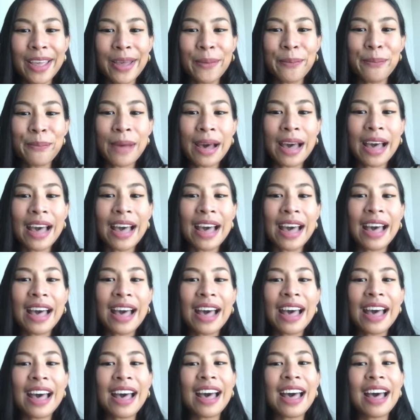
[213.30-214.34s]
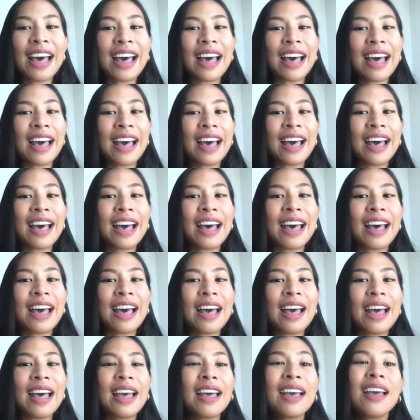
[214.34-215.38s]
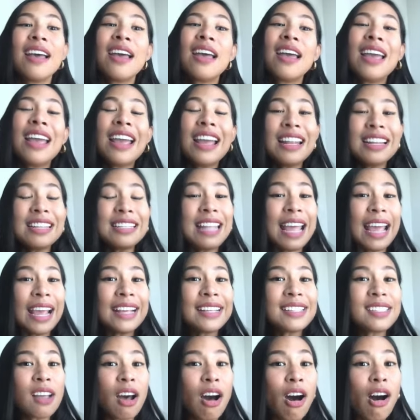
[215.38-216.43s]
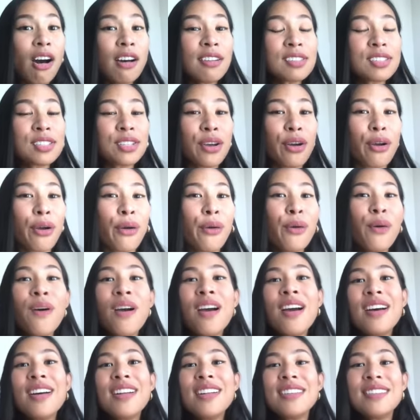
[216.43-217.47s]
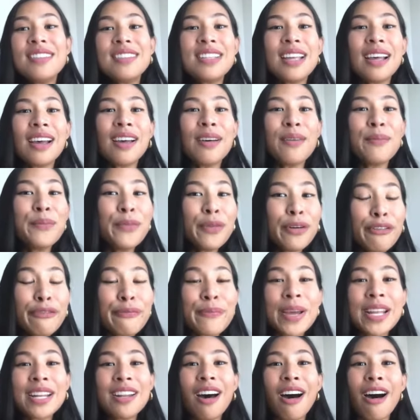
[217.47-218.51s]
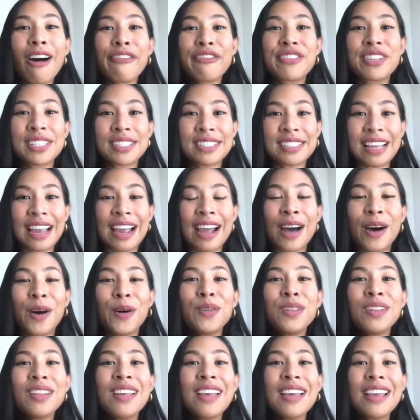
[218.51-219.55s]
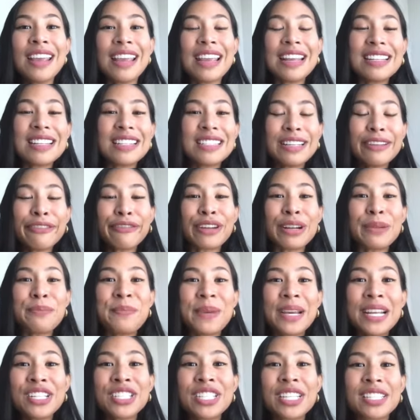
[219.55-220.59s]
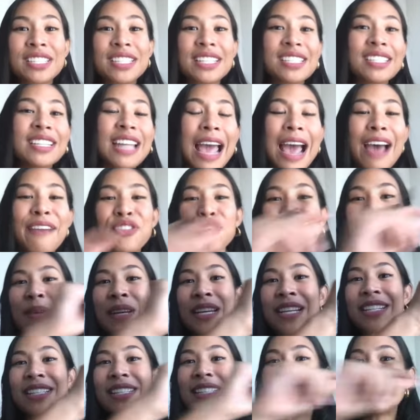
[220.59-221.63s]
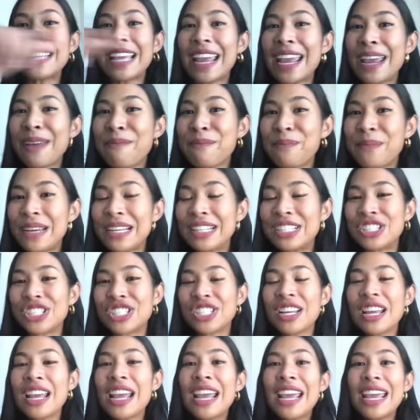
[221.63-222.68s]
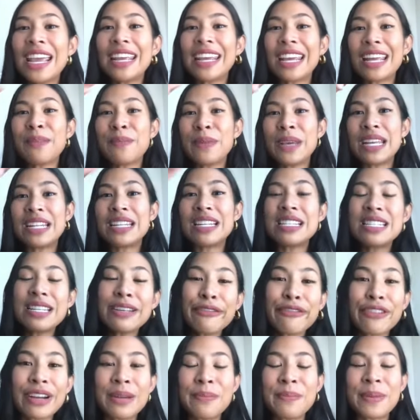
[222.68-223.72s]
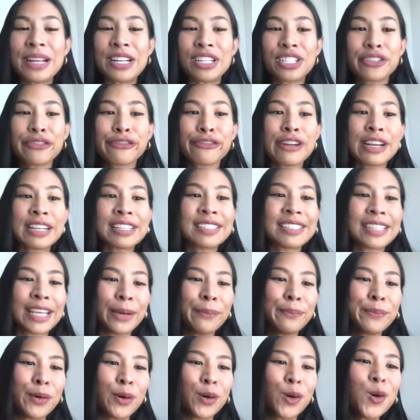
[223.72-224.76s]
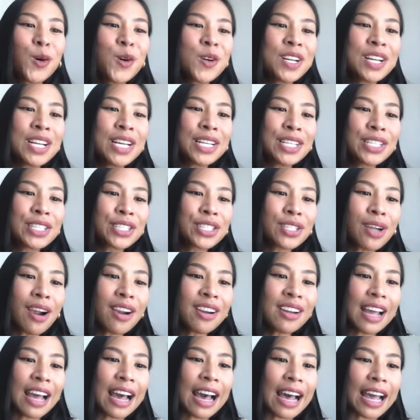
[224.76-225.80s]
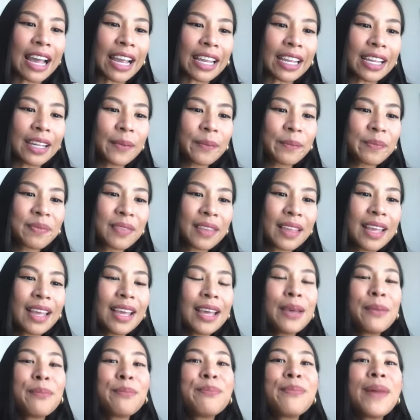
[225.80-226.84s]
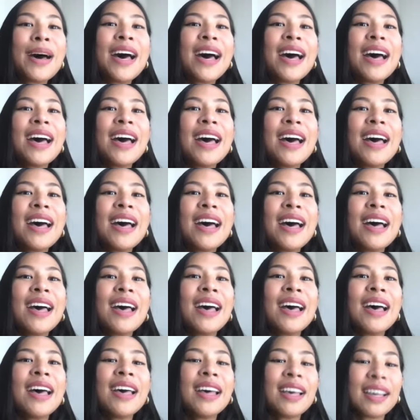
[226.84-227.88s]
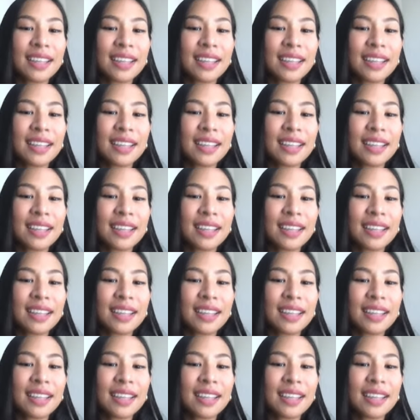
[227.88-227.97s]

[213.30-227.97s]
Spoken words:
Ma. There is also the movement of the sound in the different pitches. It doesn't have to be the same pitch. It can be in a different pitch. For example, start high. Ma.